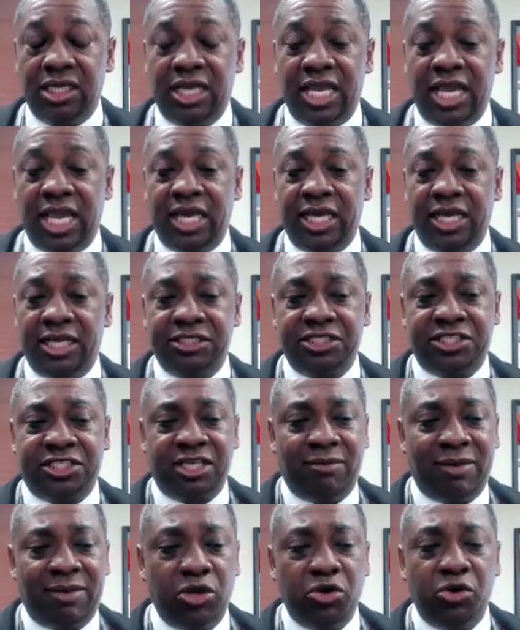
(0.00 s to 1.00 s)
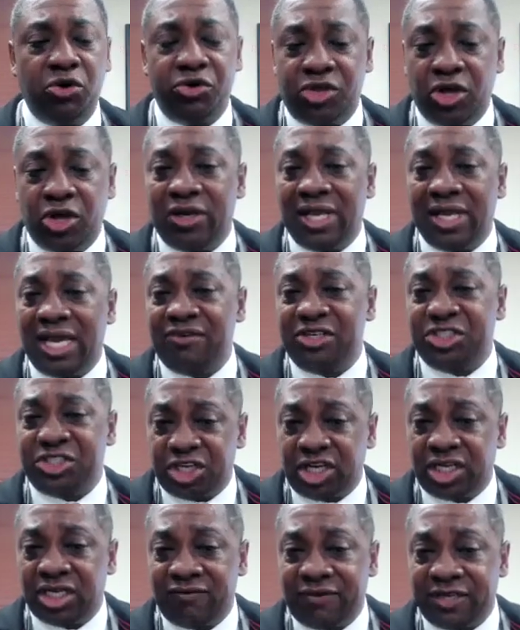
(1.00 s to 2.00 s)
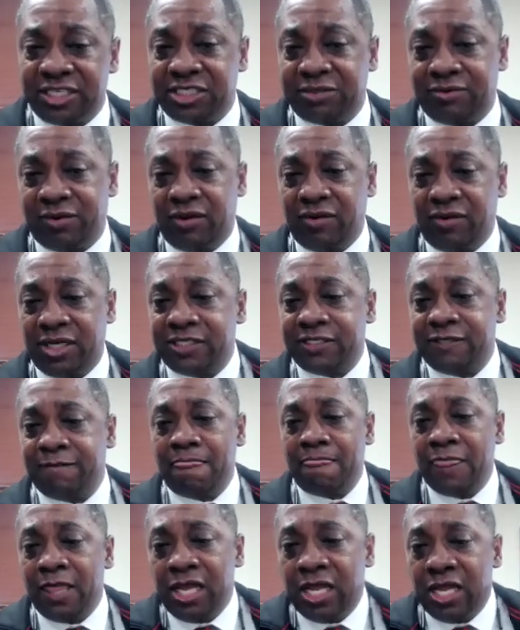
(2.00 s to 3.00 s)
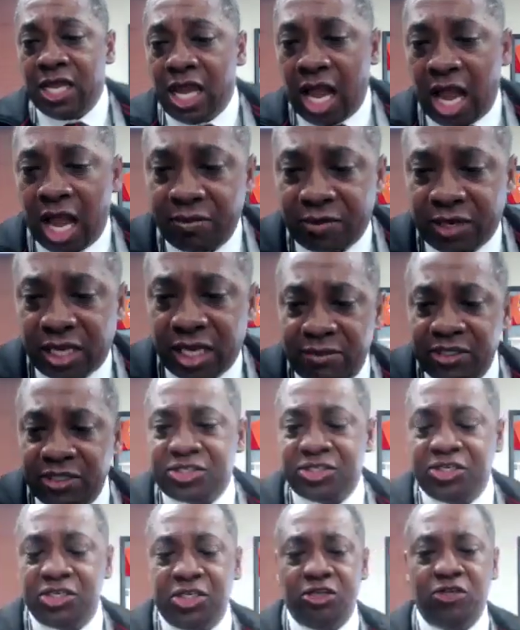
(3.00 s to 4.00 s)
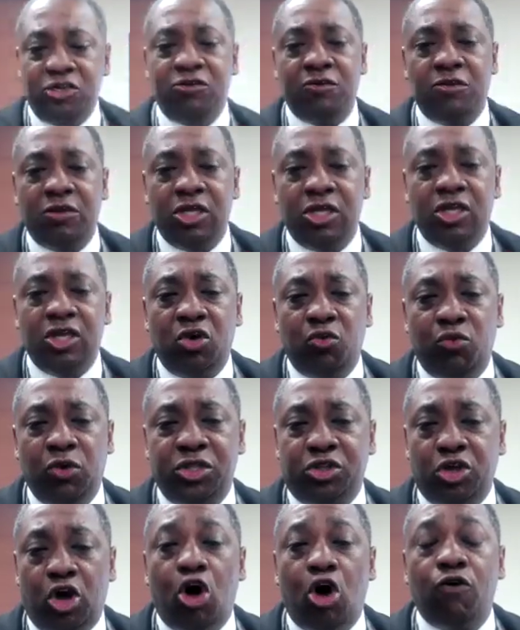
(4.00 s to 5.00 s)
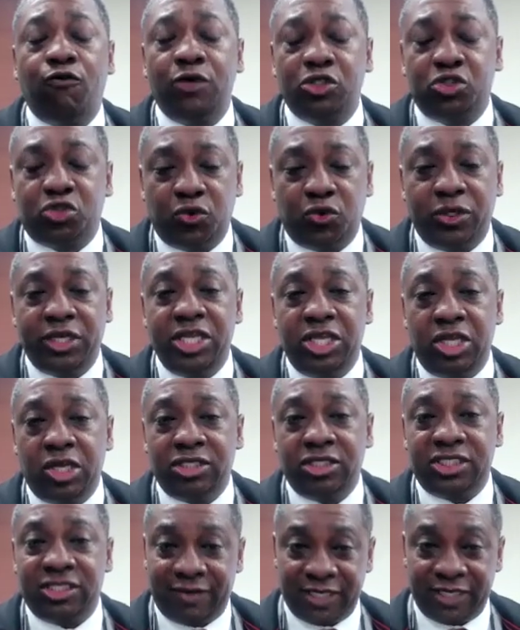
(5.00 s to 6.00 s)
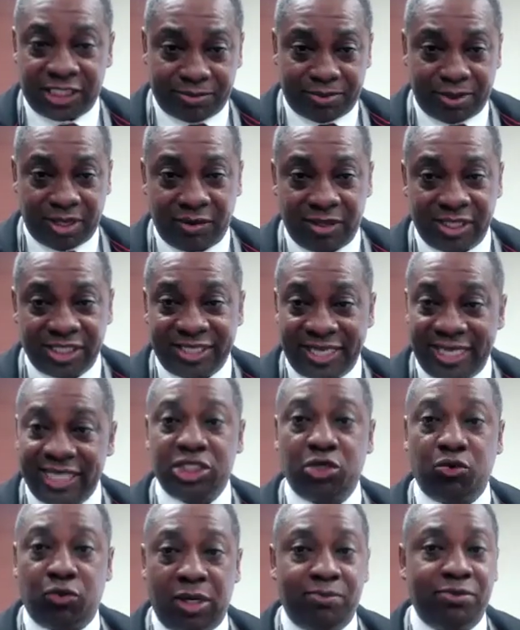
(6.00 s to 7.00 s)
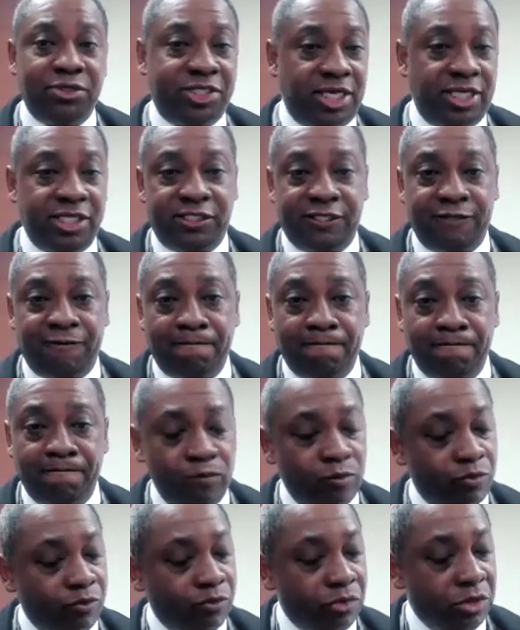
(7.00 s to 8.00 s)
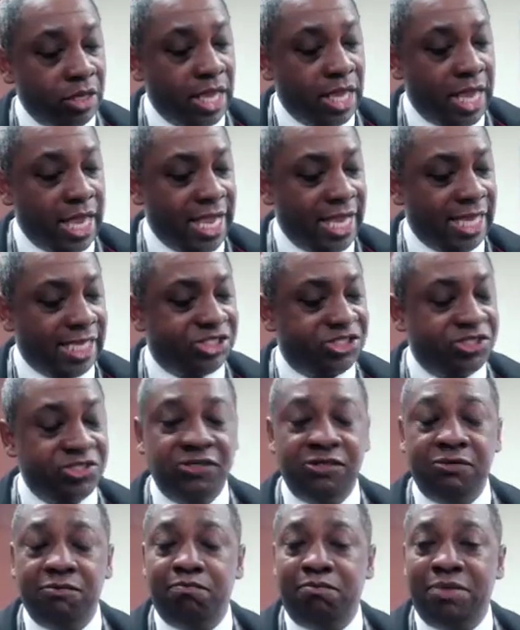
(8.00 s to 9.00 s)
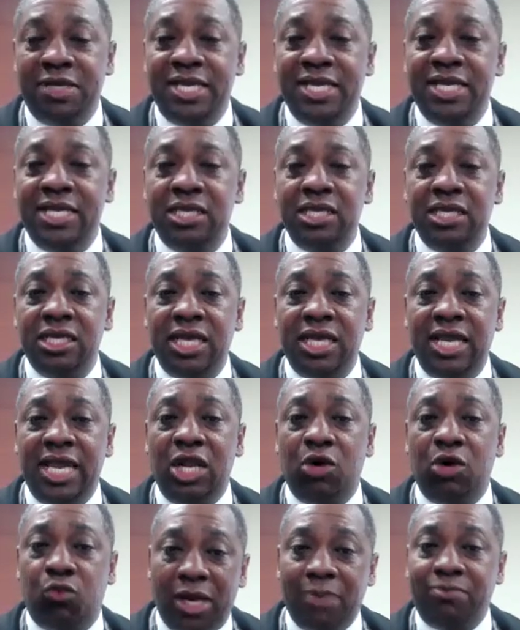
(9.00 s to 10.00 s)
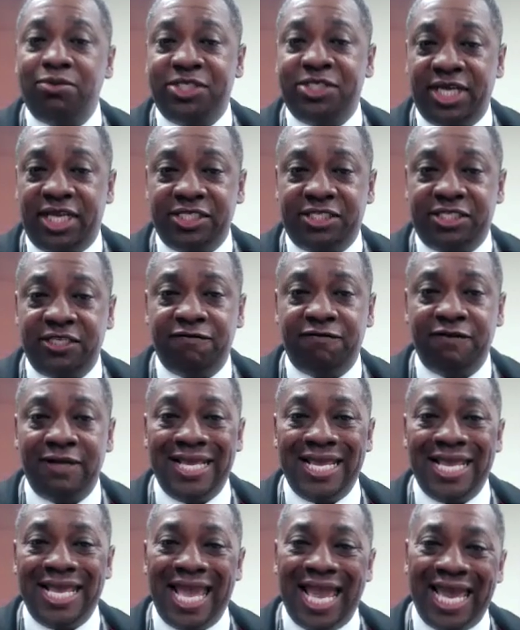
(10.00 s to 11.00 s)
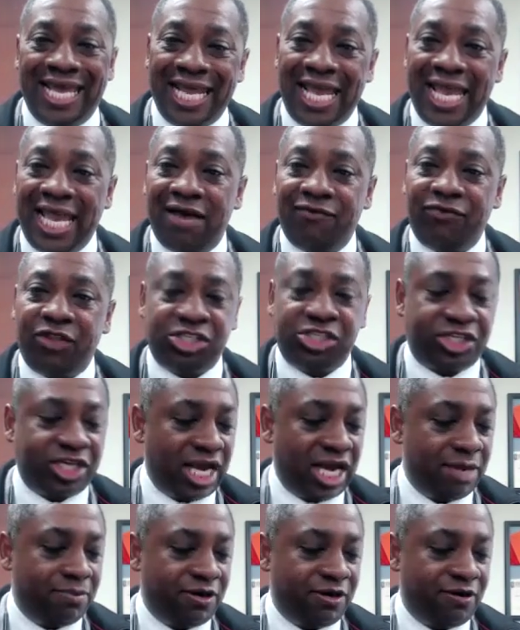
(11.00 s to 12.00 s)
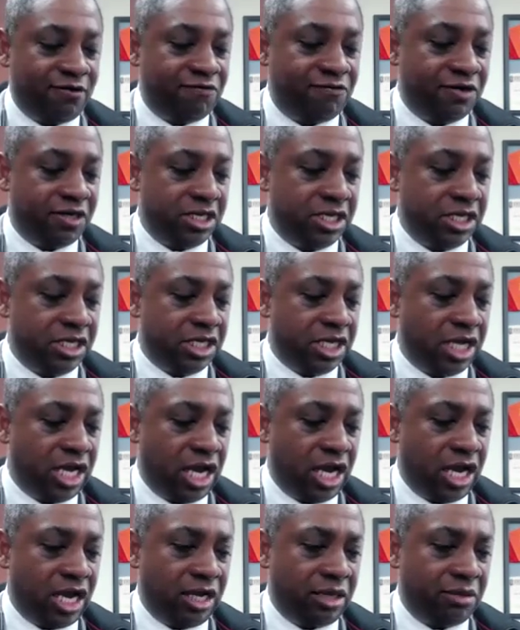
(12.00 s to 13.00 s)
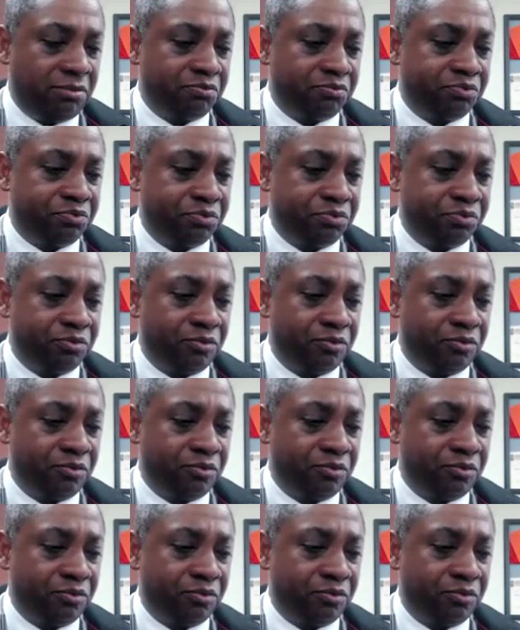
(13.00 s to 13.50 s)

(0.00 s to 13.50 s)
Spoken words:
and somebody who don't have a ton of experience. I'm coming to you with over 20 years of experience as a representative. And to be a representative and have the type of um,